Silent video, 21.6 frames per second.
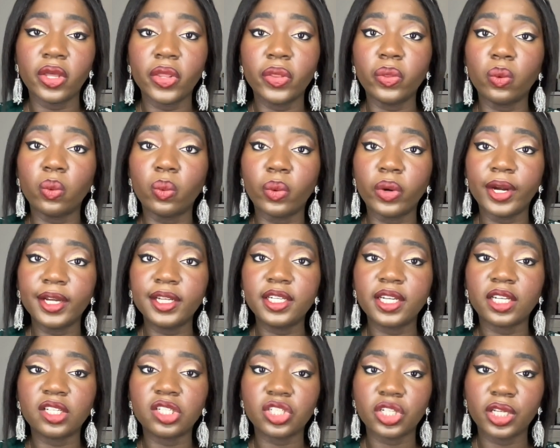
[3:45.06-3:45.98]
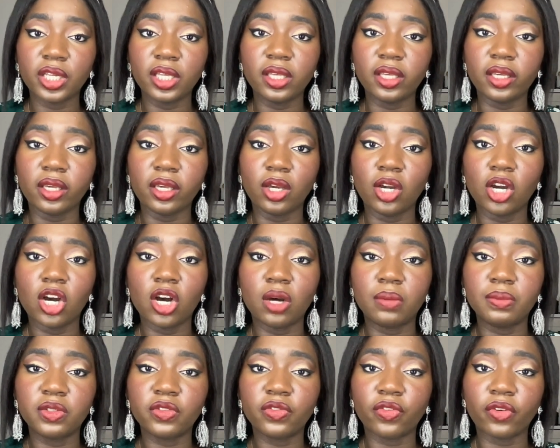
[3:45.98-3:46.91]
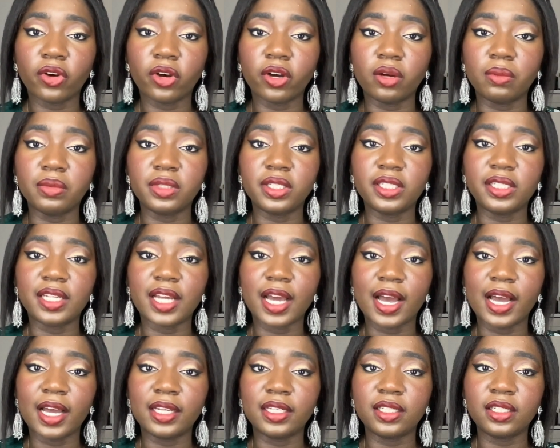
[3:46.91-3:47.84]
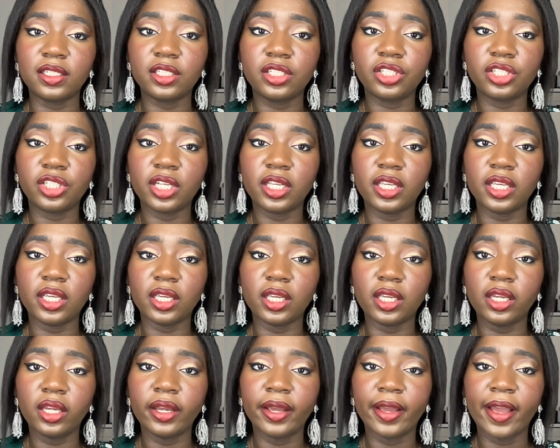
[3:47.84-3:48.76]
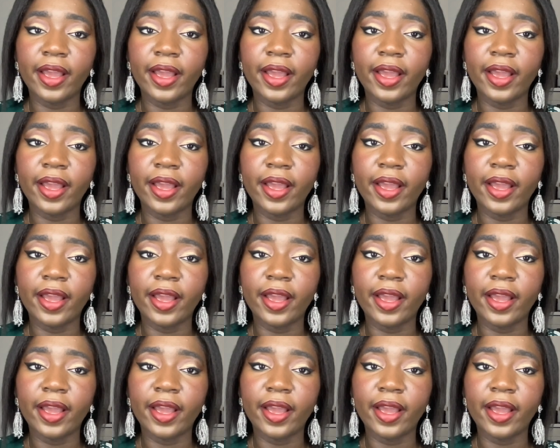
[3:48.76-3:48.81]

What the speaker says: The word dashiki comes from Dan Shiki,